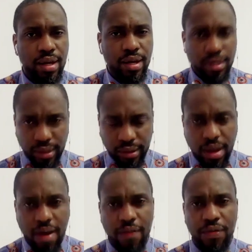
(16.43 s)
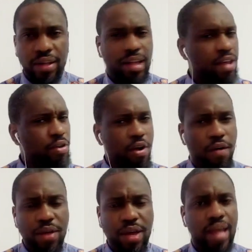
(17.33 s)
in this conflict, and the
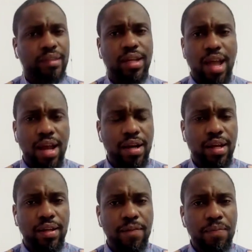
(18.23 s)
conflict hasn't ended?